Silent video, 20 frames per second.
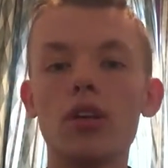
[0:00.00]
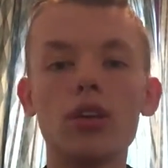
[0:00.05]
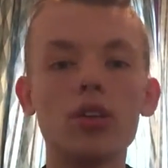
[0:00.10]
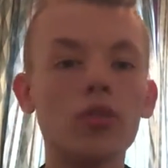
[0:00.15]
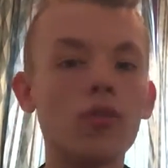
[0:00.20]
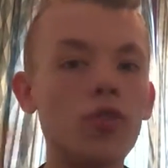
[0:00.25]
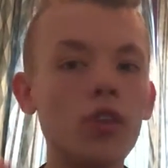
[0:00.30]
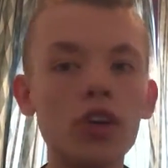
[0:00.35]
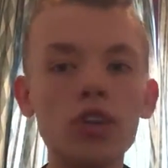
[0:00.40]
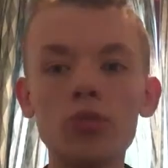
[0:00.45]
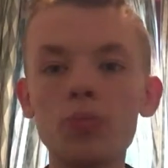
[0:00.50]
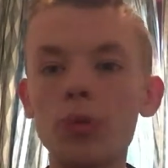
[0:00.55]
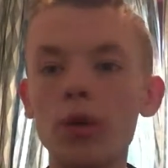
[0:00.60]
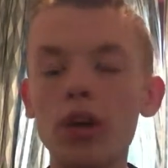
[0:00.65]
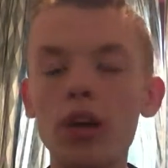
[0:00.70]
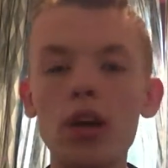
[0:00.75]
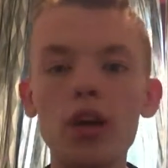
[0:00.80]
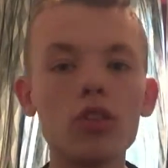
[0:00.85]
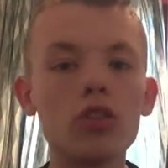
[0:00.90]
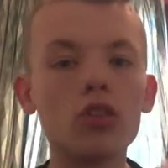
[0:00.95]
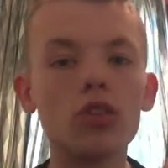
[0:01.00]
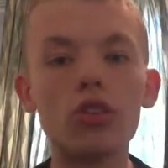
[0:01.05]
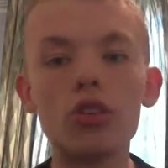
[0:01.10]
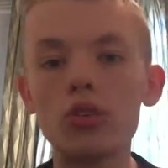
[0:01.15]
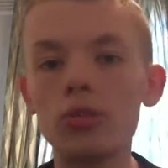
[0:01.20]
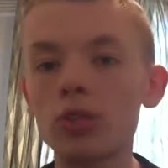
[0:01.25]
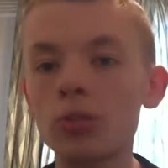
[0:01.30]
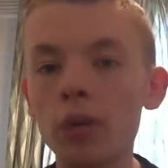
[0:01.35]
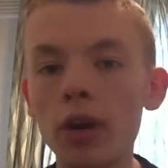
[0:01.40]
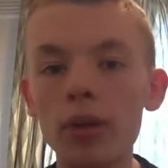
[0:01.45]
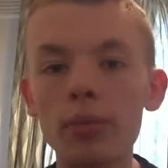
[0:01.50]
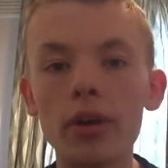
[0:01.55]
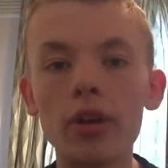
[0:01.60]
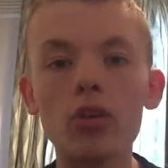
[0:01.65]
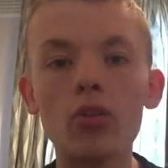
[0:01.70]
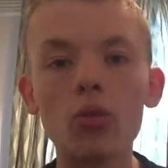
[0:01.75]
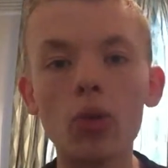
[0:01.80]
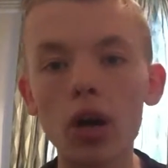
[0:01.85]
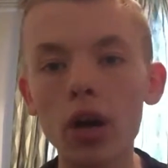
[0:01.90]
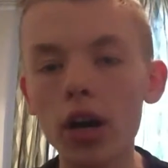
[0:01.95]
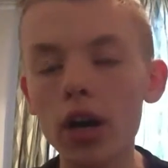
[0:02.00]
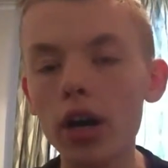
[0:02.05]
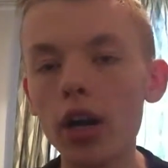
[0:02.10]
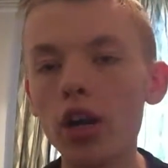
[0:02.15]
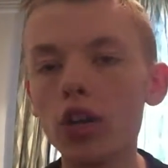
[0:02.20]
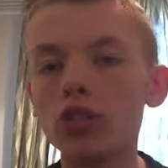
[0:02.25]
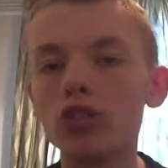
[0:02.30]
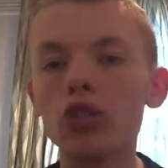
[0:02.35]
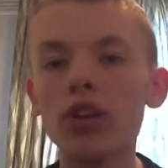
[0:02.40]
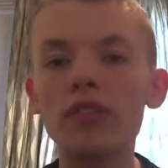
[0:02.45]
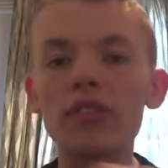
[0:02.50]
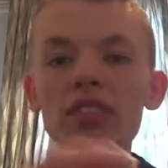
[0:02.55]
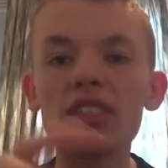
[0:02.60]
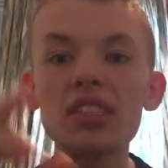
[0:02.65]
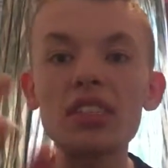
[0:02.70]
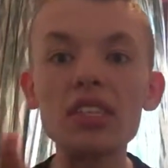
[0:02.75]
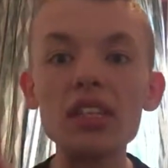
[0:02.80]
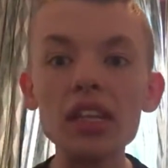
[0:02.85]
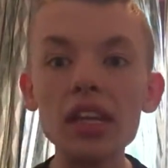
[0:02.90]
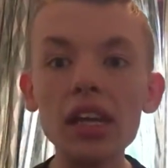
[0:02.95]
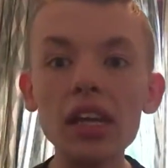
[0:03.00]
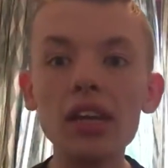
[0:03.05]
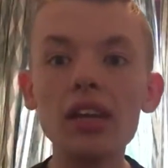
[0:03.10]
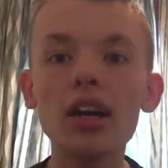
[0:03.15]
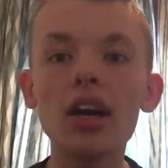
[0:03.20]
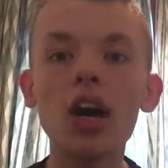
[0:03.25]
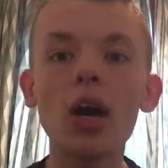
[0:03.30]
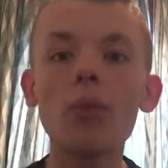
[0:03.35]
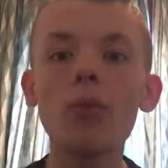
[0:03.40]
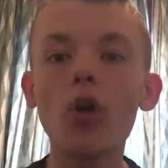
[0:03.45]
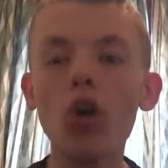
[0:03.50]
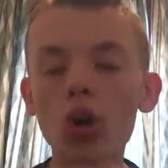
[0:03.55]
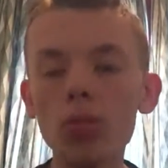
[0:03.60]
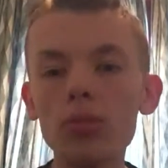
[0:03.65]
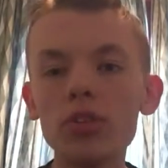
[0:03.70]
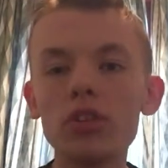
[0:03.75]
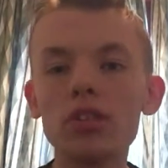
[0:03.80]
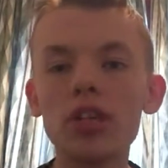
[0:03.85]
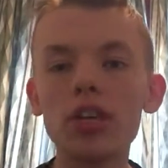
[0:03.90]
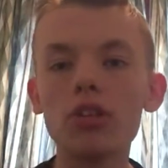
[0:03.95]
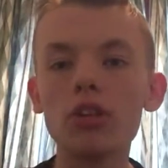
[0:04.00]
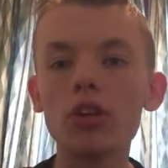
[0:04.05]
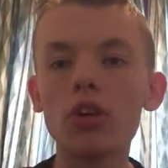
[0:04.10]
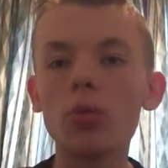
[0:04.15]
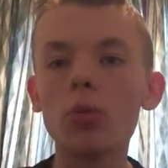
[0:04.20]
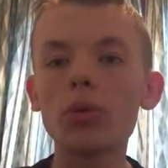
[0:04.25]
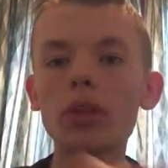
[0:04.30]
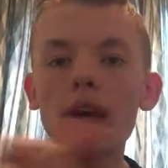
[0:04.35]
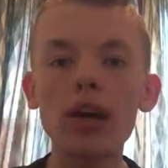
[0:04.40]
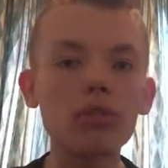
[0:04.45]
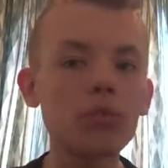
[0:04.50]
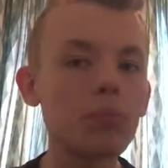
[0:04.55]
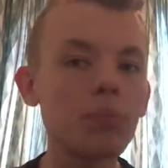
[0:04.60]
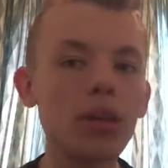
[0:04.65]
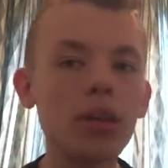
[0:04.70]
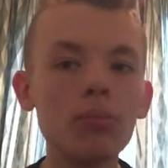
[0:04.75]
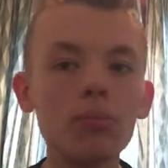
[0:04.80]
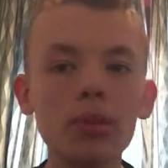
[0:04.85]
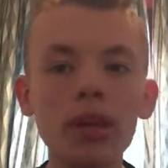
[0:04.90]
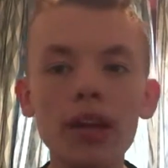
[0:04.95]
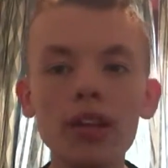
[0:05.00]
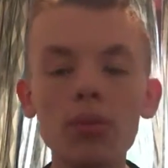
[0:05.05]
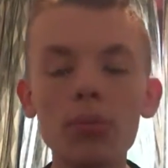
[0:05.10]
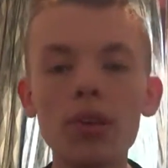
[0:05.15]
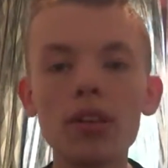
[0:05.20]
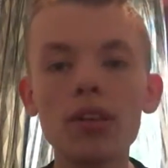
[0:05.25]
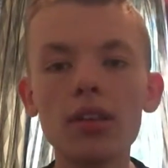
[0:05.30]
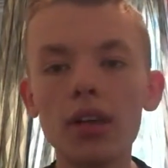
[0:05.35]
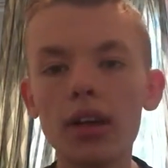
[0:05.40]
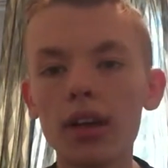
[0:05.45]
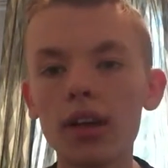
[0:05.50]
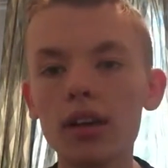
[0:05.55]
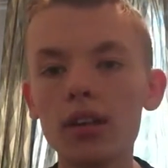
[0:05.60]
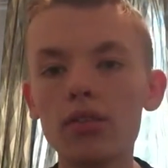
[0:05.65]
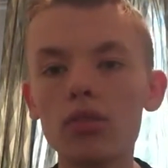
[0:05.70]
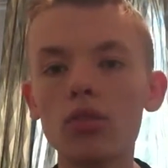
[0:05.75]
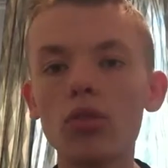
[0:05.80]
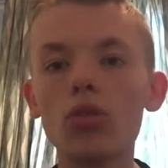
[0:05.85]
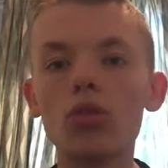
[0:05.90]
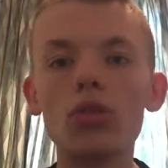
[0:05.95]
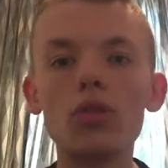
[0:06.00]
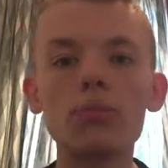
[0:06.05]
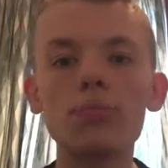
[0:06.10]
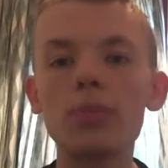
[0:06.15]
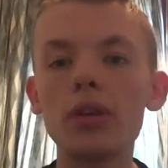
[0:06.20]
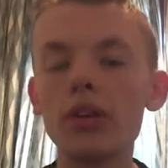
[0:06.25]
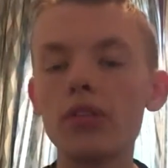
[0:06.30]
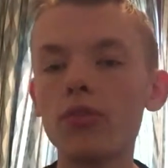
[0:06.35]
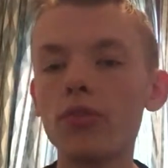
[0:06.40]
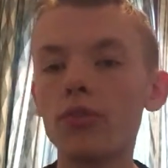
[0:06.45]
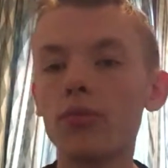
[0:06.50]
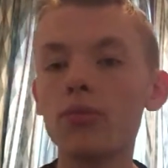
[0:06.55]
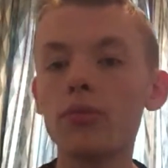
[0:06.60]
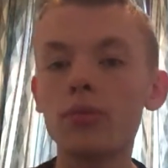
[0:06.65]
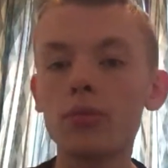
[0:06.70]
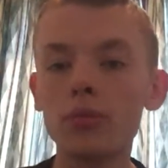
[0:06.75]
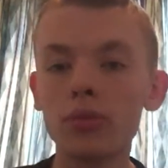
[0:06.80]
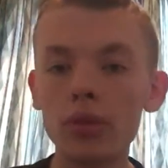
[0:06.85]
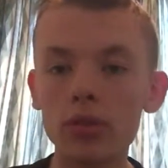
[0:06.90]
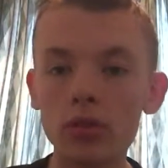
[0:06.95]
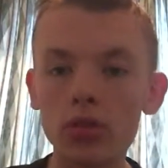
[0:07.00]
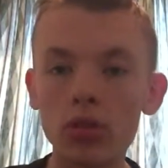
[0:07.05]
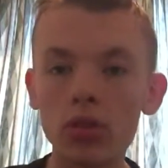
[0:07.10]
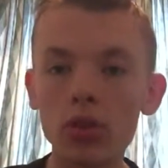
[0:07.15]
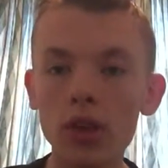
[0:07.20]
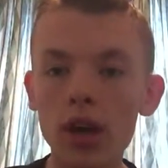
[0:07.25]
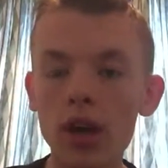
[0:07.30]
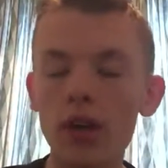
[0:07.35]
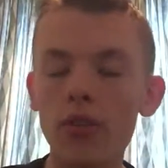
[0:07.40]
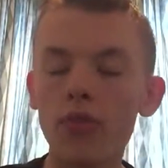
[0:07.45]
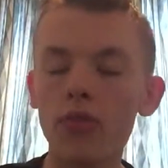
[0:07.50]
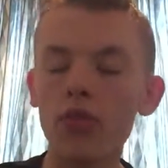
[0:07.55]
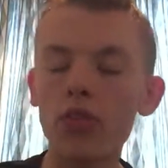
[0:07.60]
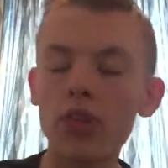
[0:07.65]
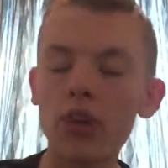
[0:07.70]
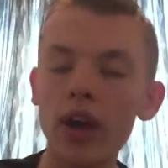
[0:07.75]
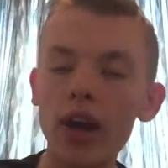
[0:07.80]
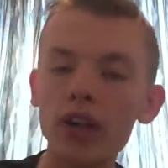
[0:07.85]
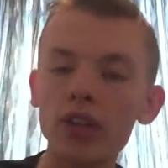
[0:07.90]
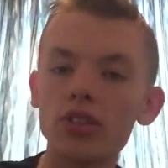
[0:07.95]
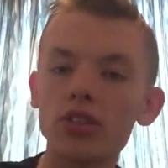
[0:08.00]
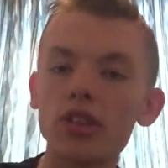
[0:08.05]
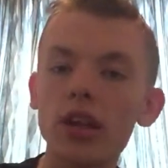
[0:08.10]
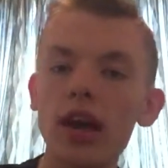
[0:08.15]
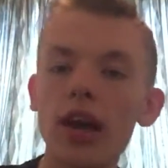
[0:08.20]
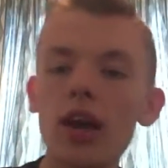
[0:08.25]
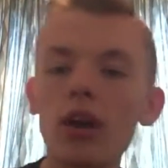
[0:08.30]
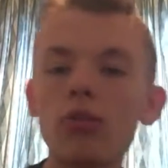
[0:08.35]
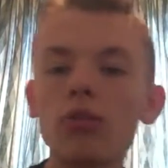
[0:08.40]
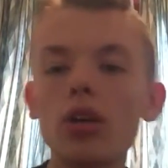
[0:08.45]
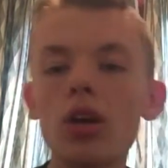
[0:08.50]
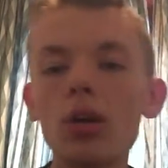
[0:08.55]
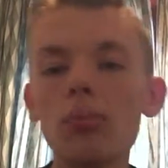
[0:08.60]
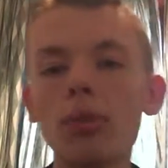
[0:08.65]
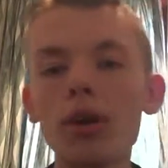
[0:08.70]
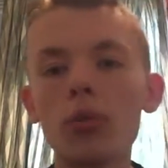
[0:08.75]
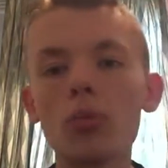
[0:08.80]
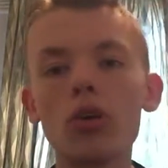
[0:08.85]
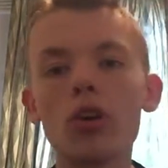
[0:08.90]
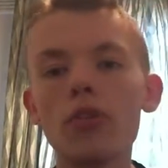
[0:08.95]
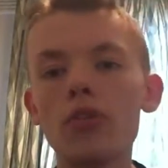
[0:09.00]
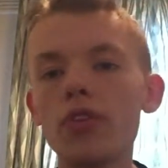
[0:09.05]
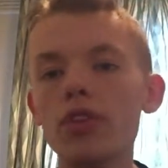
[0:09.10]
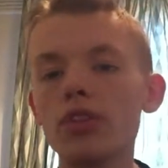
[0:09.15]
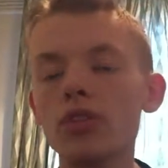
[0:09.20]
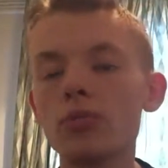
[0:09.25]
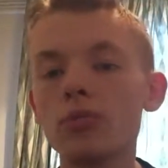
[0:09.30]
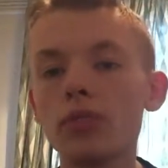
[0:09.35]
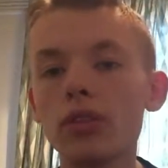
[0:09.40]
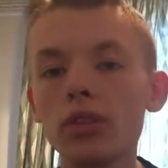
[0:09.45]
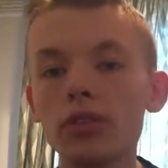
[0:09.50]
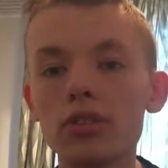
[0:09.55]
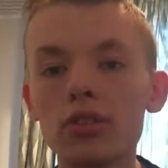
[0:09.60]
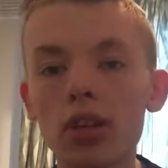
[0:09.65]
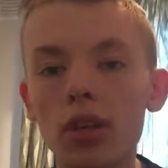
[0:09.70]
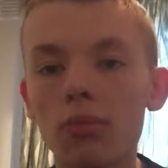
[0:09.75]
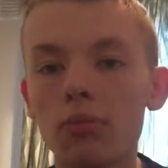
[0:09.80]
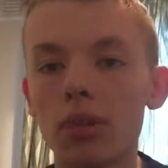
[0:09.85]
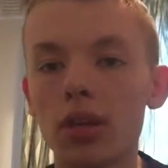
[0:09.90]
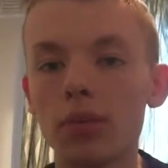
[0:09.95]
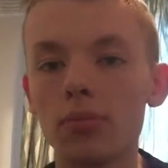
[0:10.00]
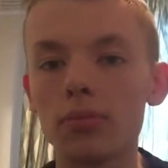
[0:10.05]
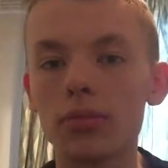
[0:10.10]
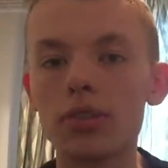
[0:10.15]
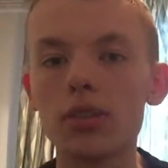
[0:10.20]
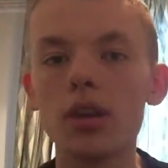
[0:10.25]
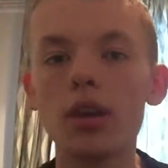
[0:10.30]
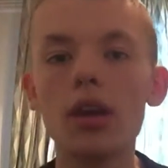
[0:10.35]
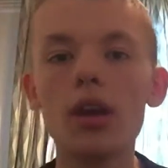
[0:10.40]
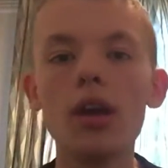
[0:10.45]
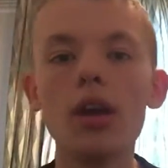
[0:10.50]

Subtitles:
The first part, you're Spider-Man Noir, so you have to sneak up on Mysterio without being blinded by the light or being thrashed down by one of his sunbeams.